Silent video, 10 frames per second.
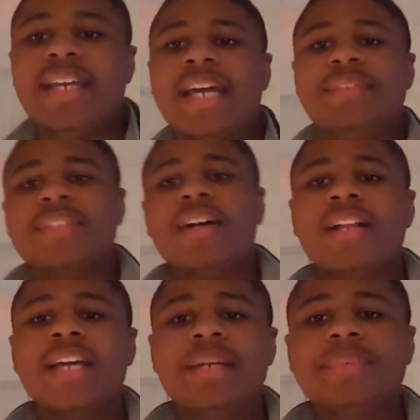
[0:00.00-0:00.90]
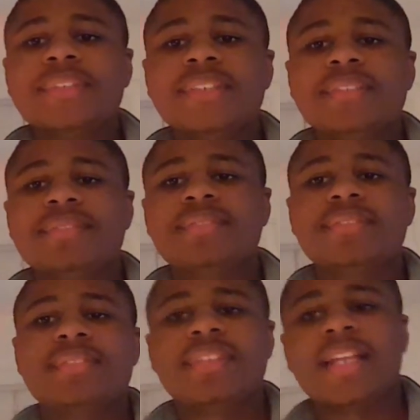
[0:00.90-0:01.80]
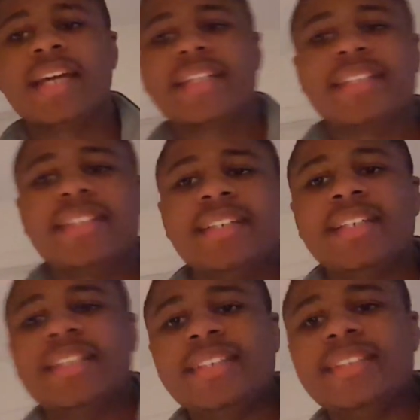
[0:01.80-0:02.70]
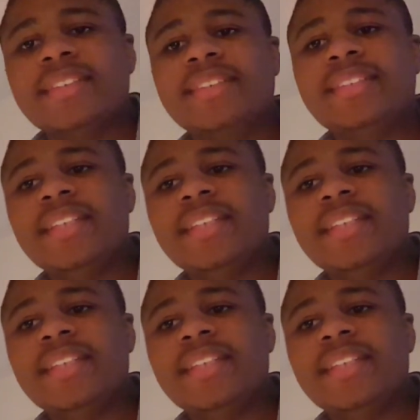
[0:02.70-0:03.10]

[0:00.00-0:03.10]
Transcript: As with all animals, like you'll